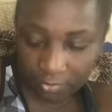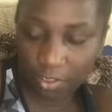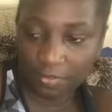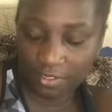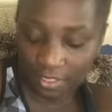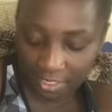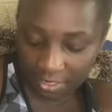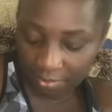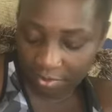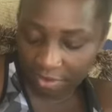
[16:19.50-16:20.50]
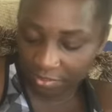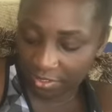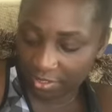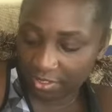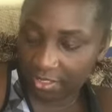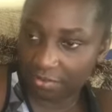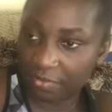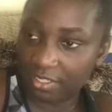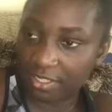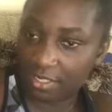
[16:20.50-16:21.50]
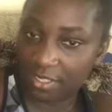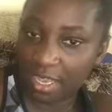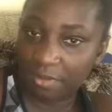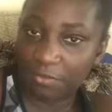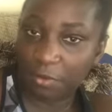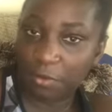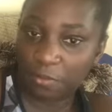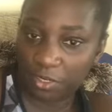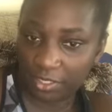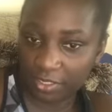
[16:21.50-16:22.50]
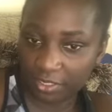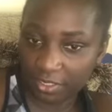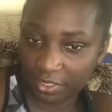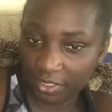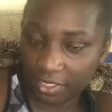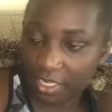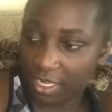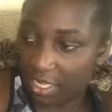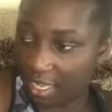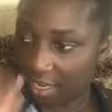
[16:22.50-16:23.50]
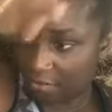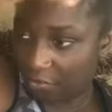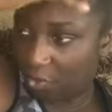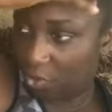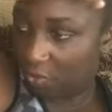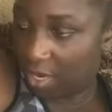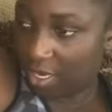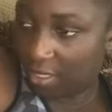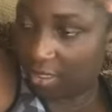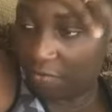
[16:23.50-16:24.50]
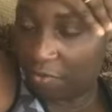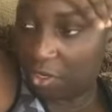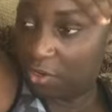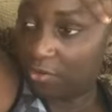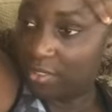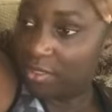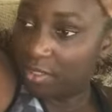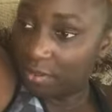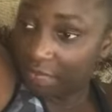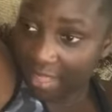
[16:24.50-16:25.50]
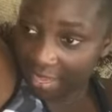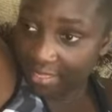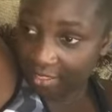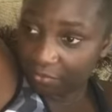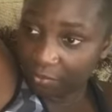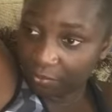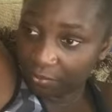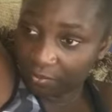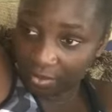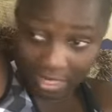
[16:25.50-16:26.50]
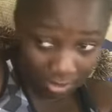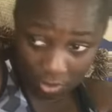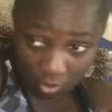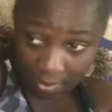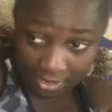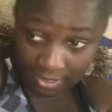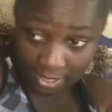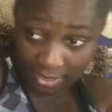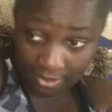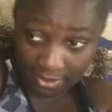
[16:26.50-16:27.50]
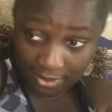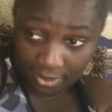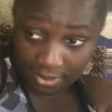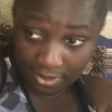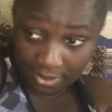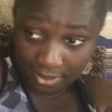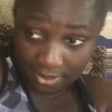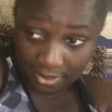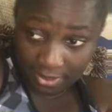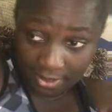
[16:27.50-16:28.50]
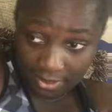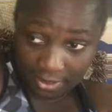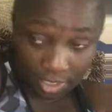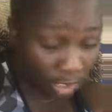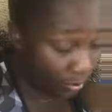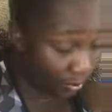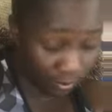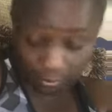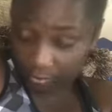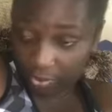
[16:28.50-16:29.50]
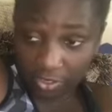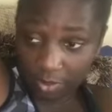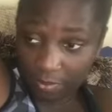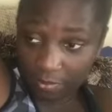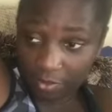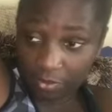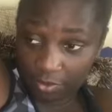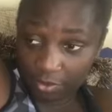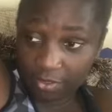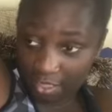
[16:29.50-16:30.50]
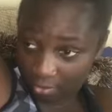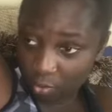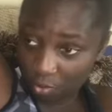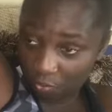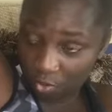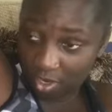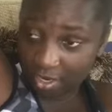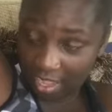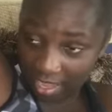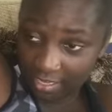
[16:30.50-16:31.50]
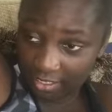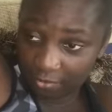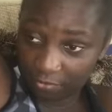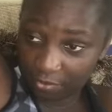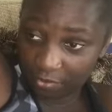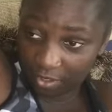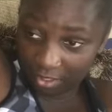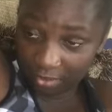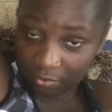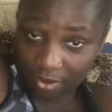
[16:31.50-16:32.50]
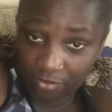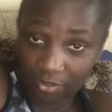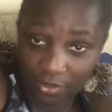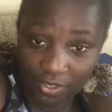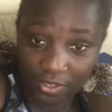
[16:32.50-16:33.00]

Of studying, private study. The rest of the time is for homework. And for doing the videos and stuff I give you. That's not part of this. Nope, that's supplementary. That's homework I give you. This is private study.